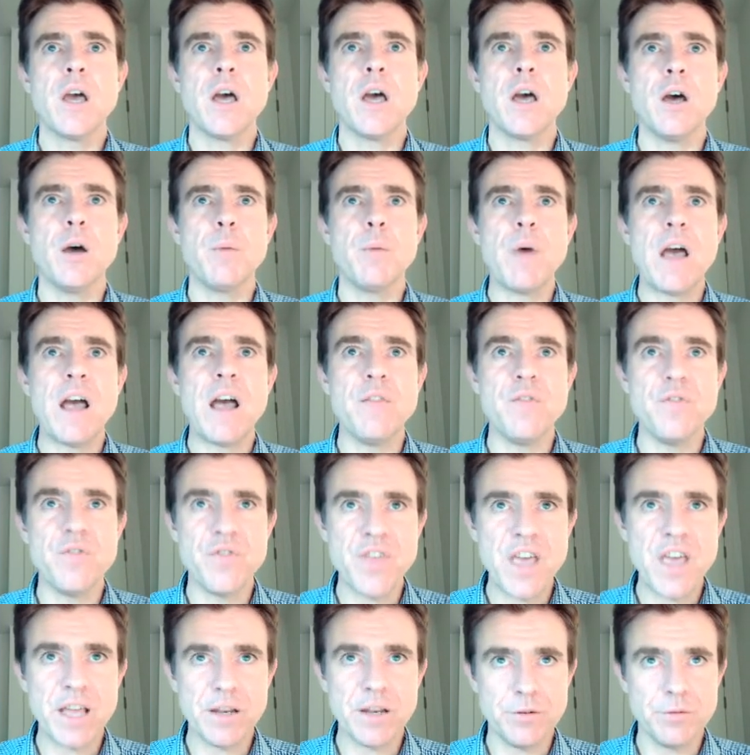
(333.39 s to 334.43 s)
And
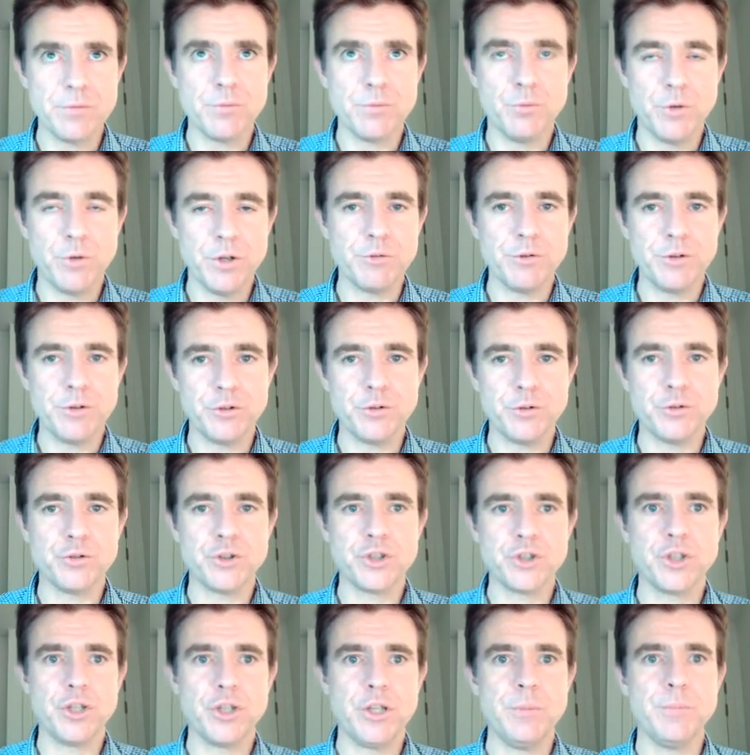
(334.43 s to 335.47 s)
then we're in good
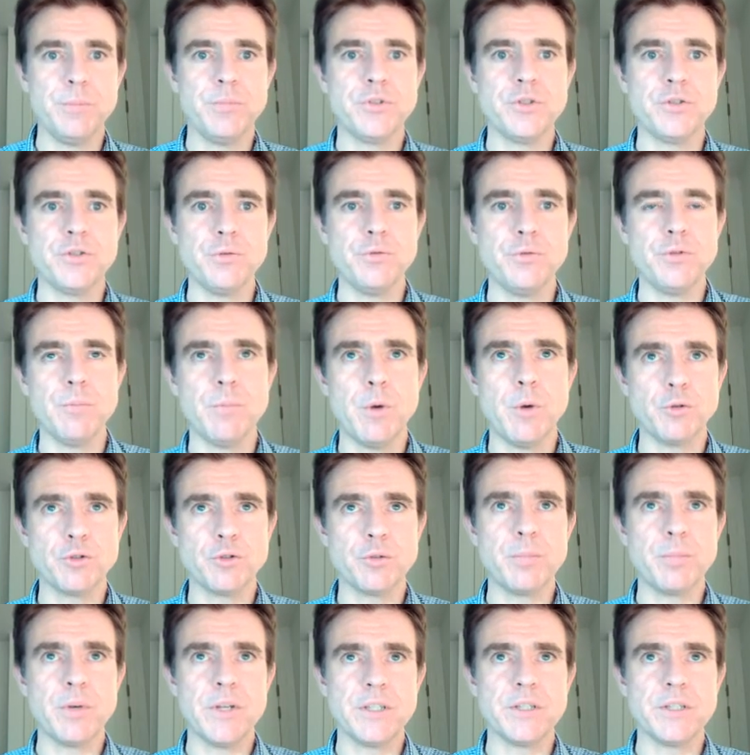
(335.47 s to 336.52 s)
shape to do the
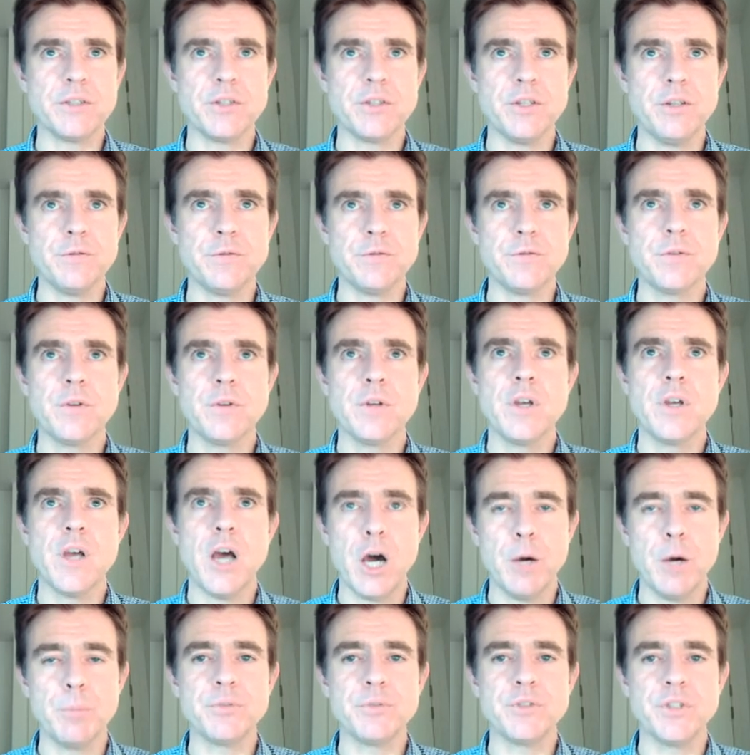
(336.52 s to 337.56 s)
multiplicative
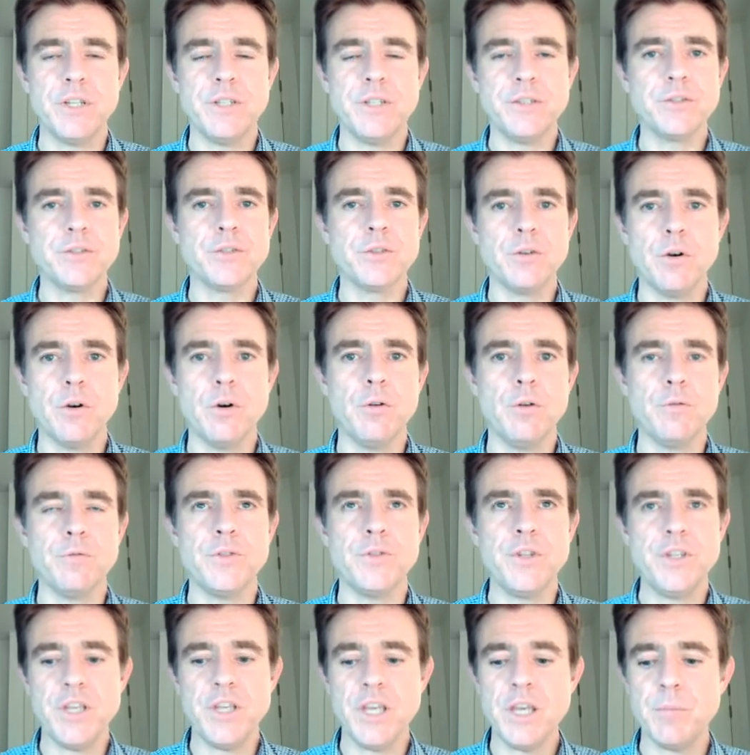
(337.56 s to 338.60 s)
update of
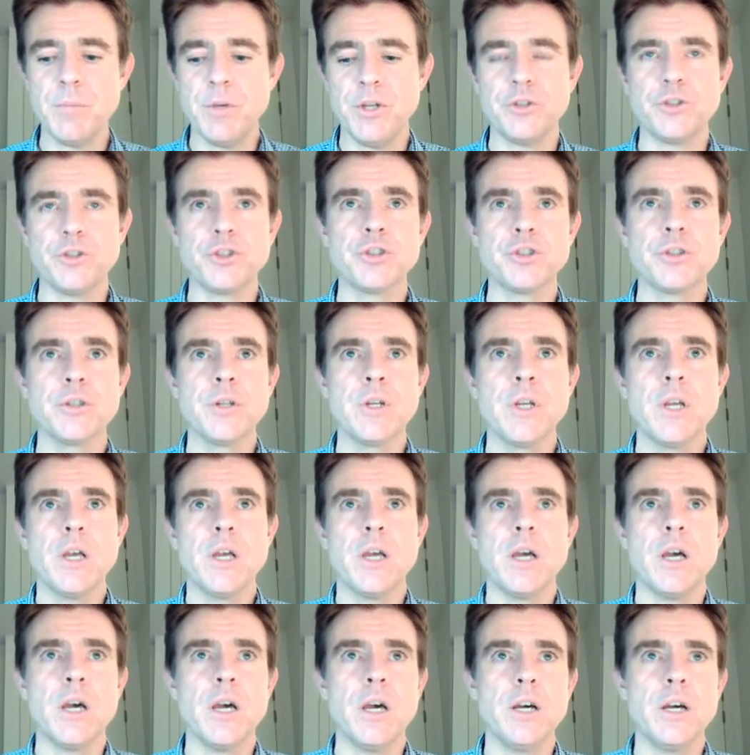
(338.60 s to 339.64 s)
the image
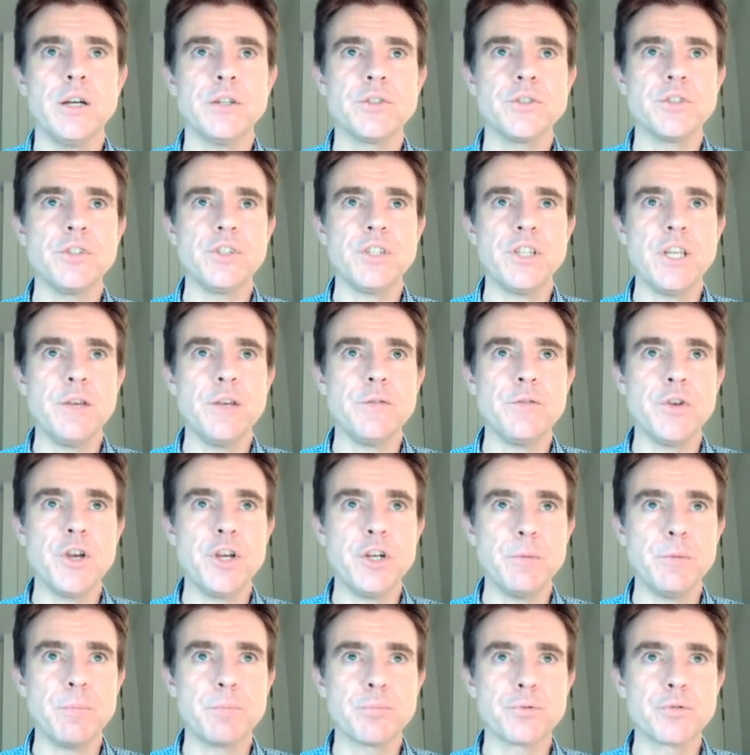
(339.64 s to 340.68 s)
to give
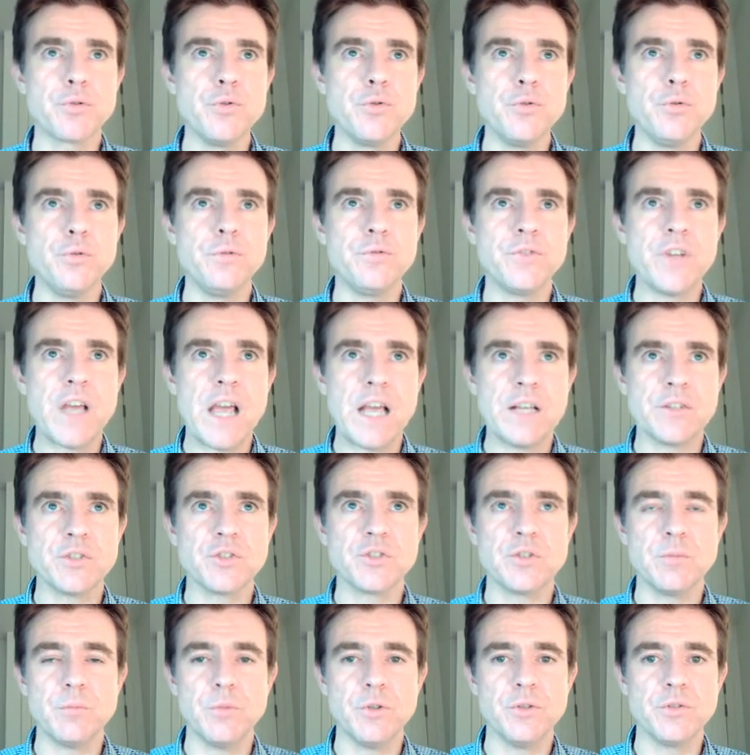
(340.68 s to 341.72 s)
an improved
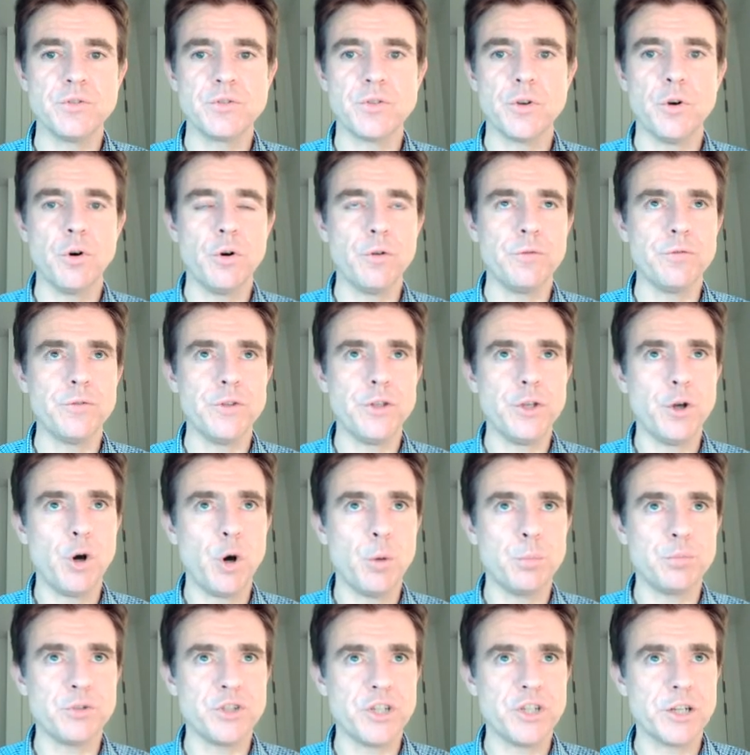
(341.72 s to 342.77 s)
estimate of the
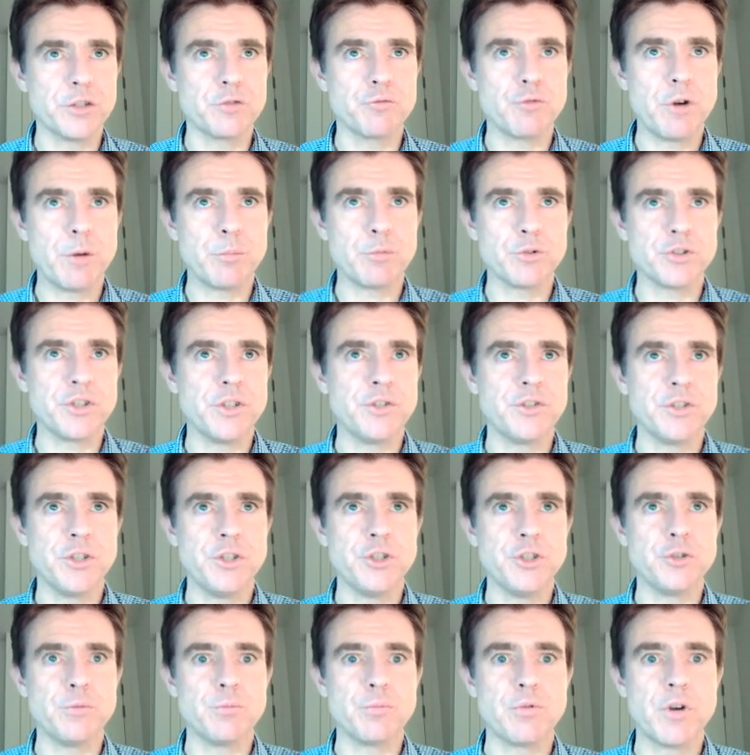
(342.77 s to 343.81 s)
object
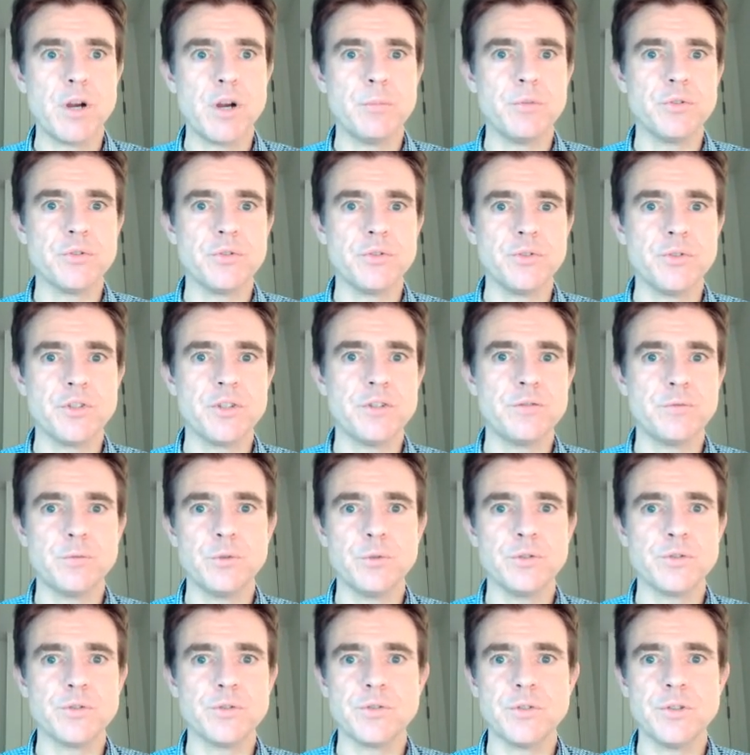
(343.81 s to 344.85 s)
representation parameters, in other
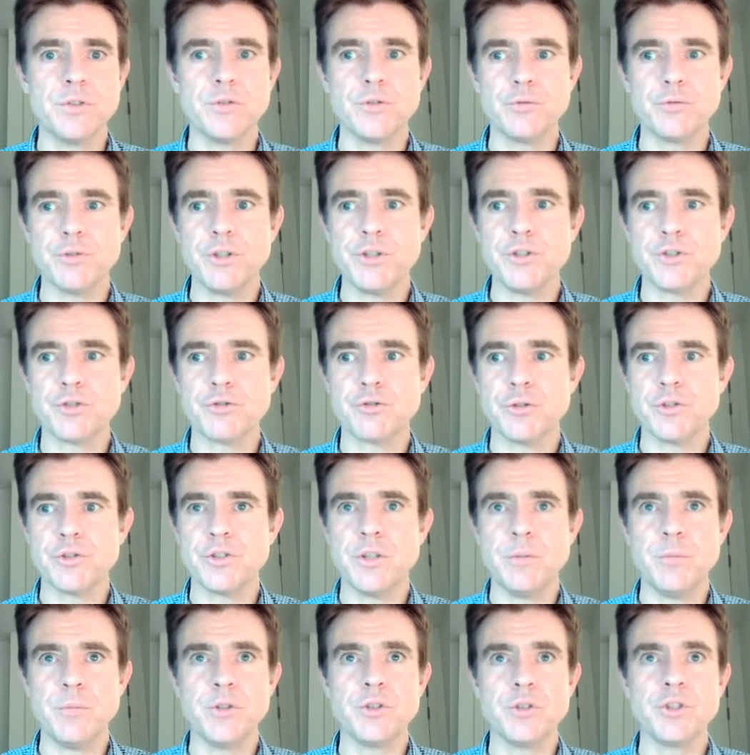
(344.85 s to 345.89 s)
words, the reconstructed
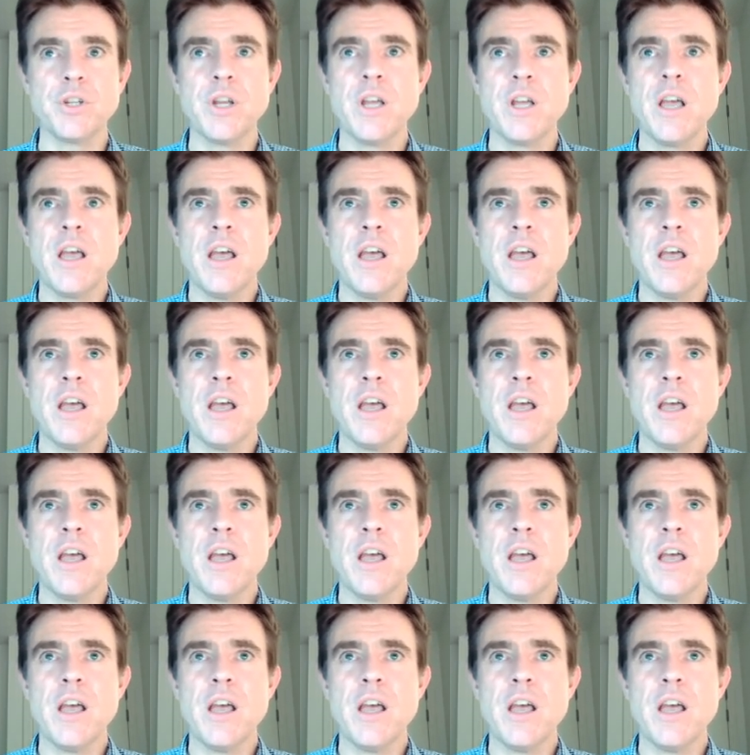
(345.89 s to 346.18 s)
image.